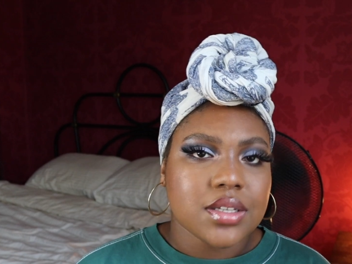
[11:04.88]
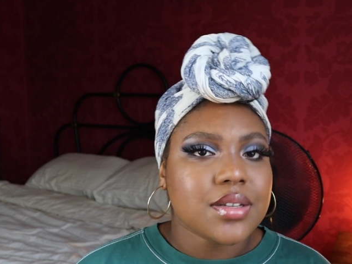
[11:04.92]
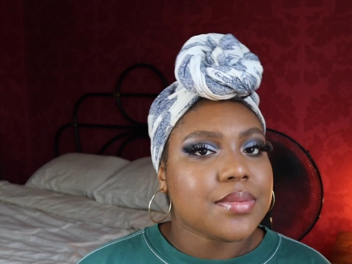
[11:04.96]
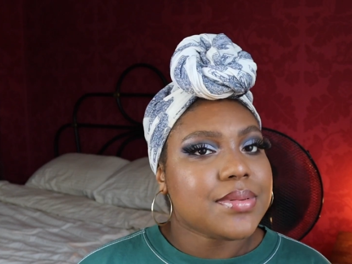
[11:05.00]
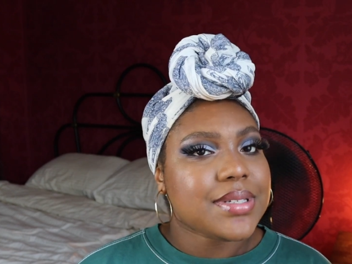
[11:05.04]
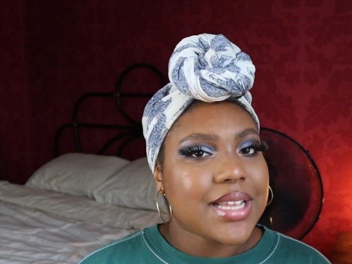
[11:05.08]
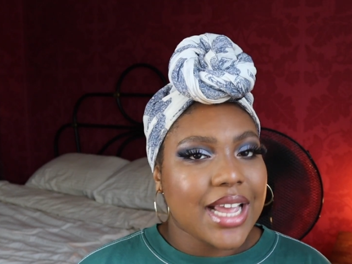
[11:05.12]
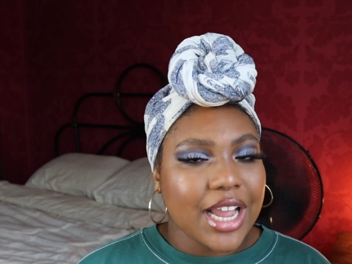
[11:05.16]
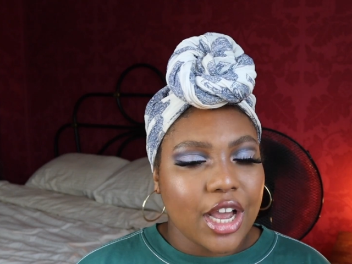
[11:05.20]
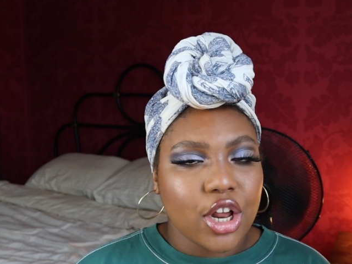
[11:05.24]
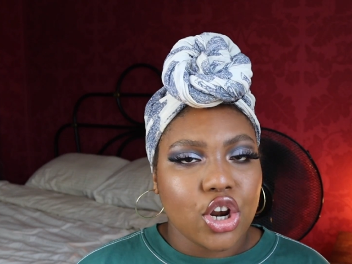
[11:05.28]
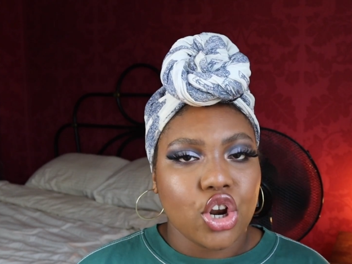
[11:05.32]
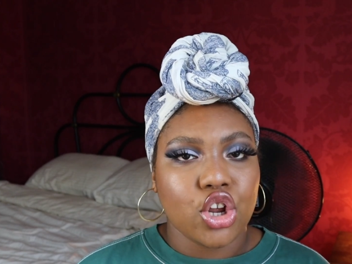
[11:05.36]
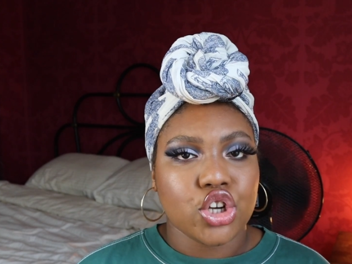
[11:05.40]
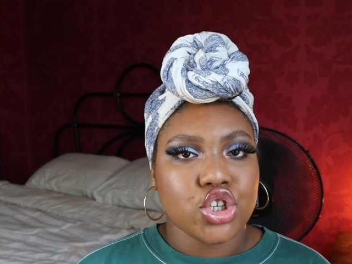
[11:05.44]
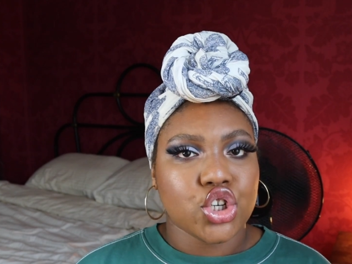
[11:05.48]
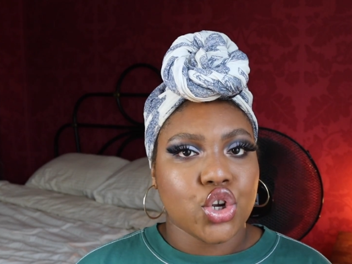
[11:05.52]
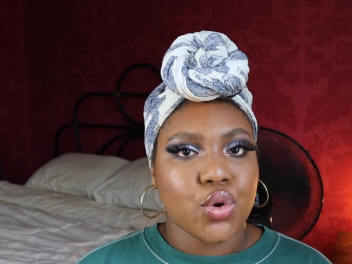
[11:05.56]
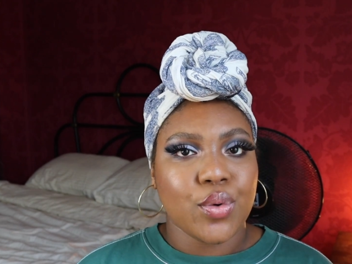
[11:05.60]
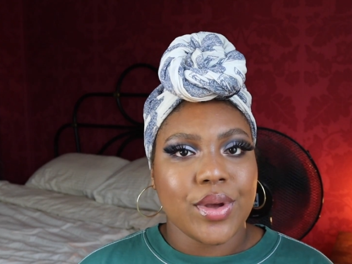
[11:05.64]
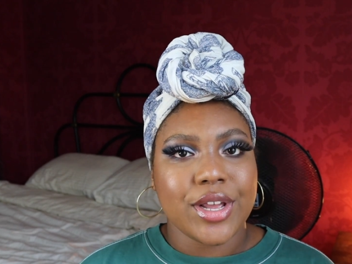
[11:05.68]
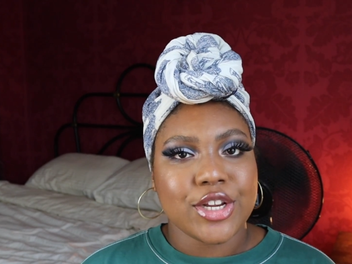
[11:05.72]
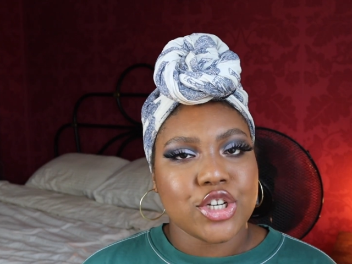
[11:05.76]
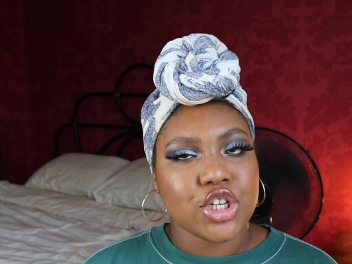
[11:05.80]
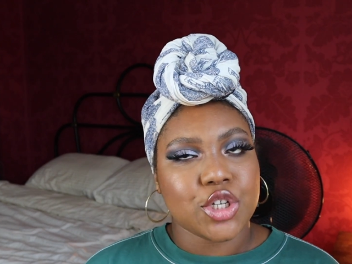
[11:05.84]
Some
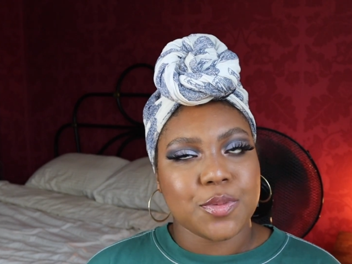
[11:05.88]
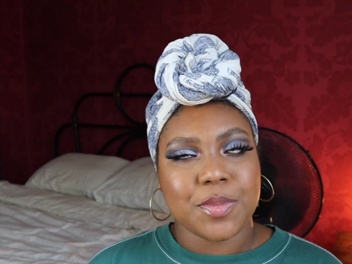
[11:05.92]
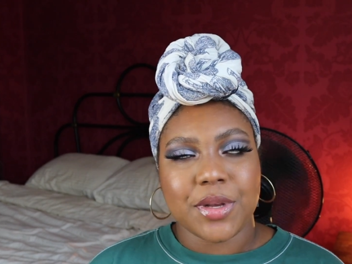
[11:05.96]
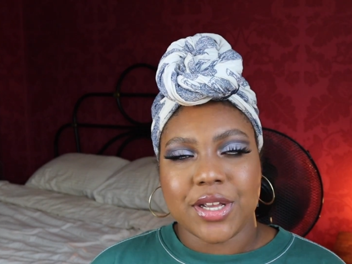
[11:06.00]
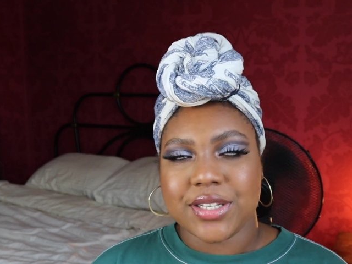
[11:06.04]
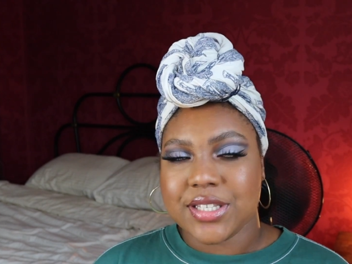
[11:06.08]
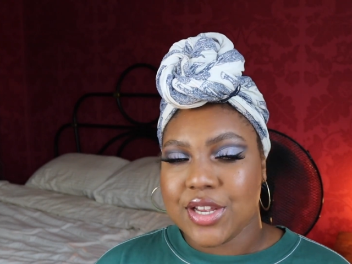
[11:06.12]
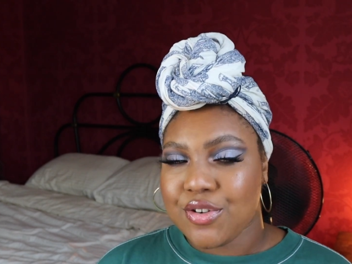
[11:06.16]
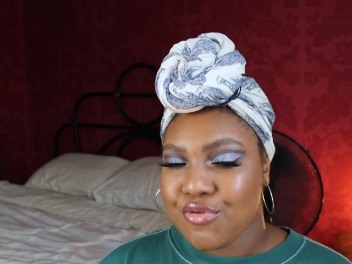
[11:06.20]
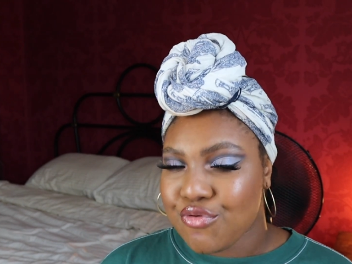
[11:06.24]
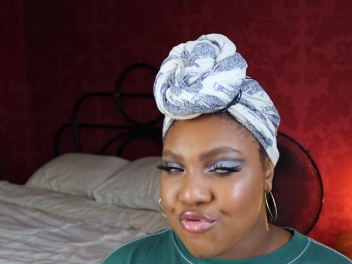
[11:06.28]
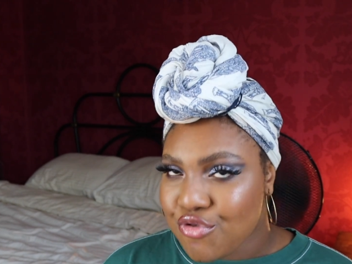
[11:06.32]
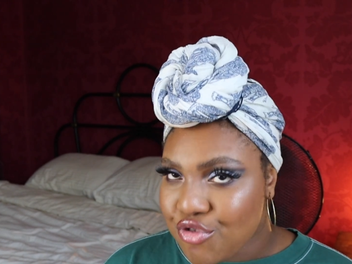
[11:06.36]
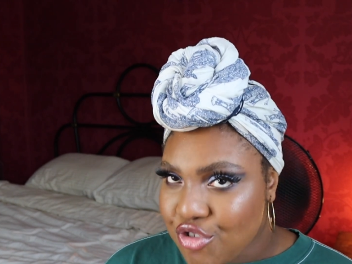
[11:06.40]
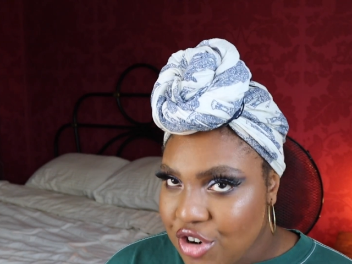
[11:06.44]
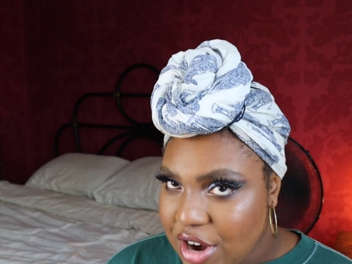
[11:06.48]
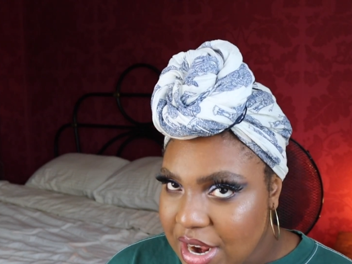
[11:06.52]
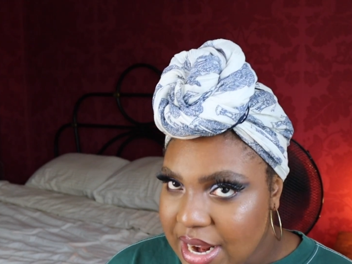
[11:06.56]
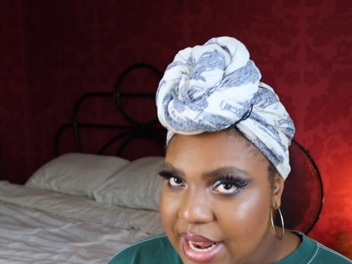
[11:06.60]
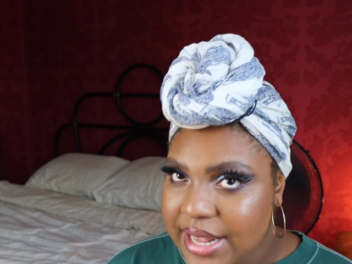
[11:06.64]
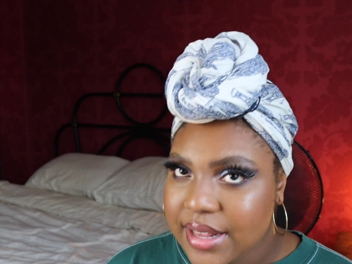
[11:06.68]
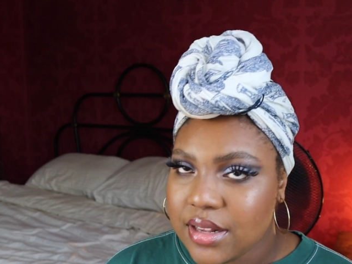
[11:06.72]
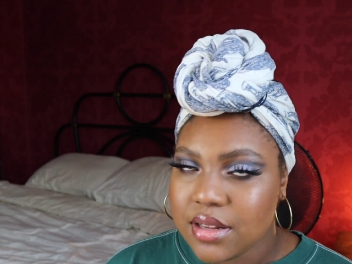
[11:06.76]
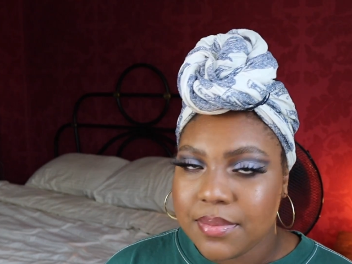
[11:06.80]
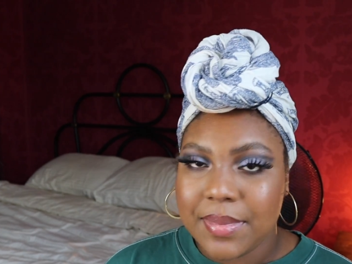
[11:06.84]
psychological issues? Because it
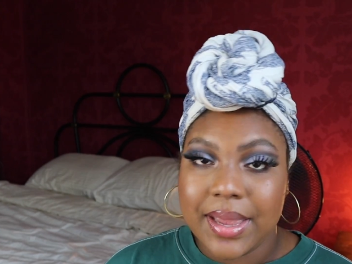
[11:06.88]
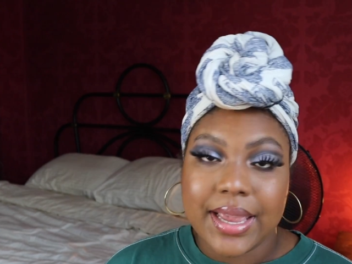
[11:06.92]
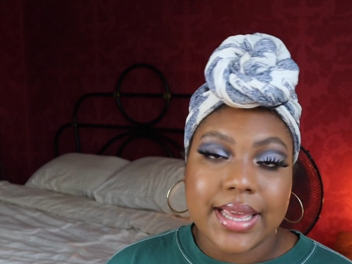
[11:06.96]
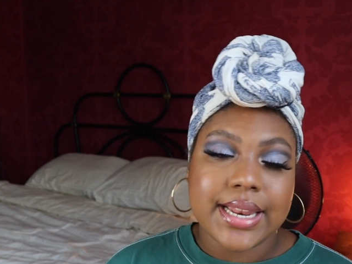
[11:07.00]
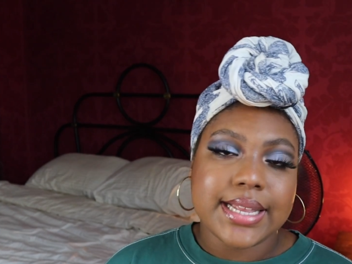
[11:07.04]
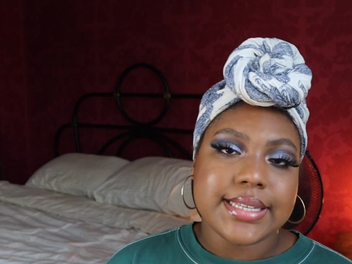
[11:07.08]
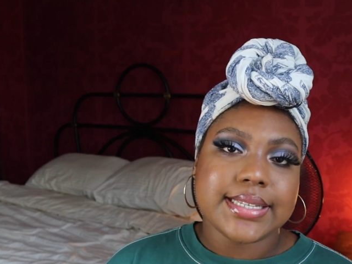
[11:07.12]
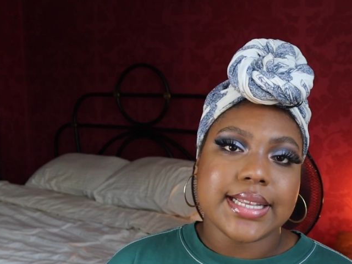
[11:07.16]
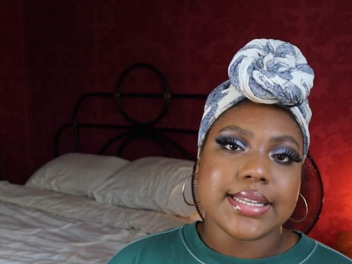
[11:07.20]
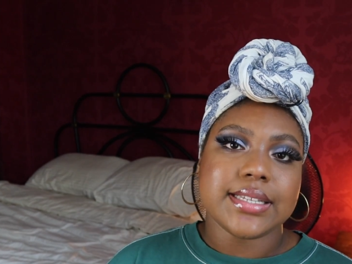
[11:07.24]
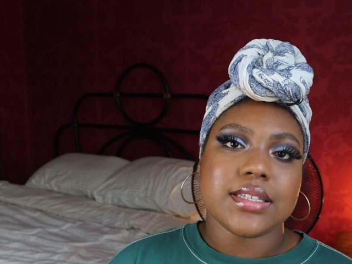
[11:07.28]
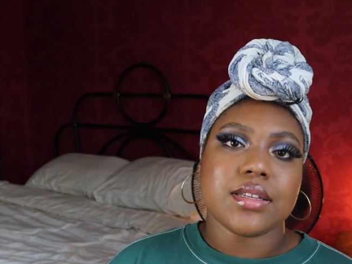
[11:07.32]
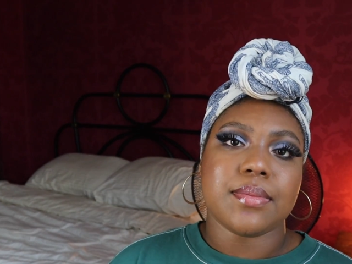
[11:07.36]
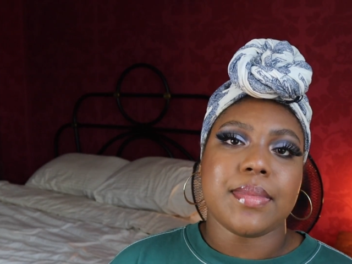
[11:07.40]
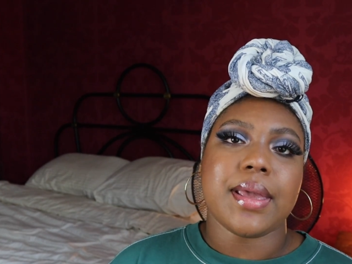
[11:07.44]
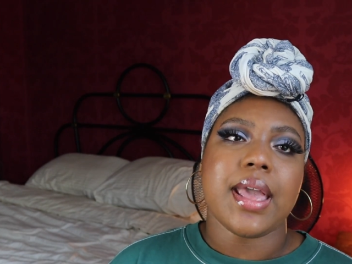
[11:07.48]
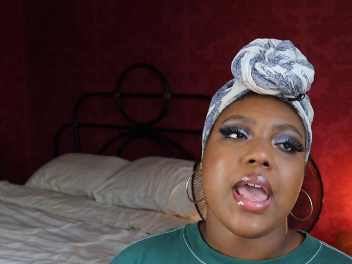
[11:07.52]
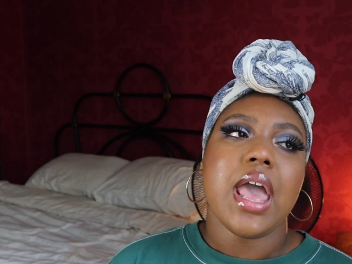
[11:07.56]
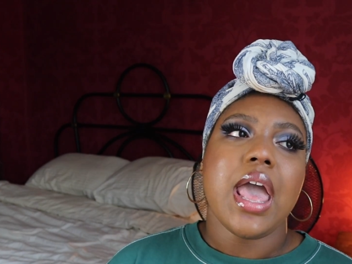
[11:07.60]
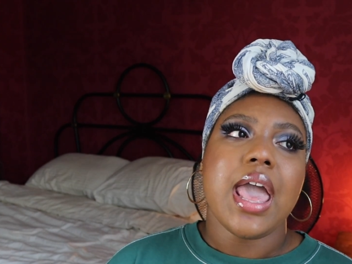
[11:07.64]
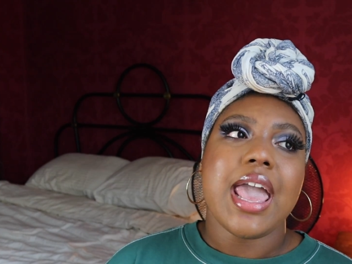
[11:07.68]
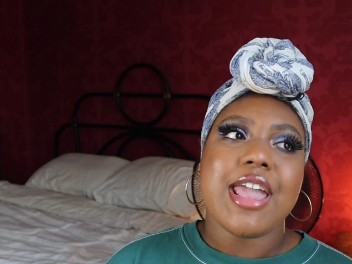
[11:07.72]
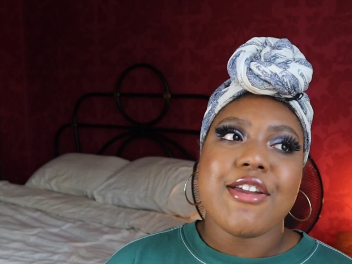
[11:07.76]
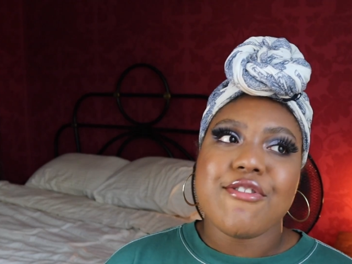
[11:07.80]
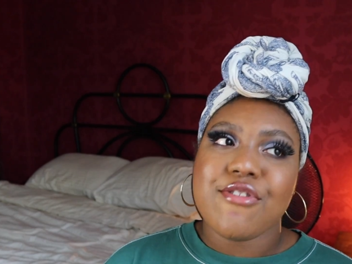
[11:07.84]
really doesn't make any sense to me.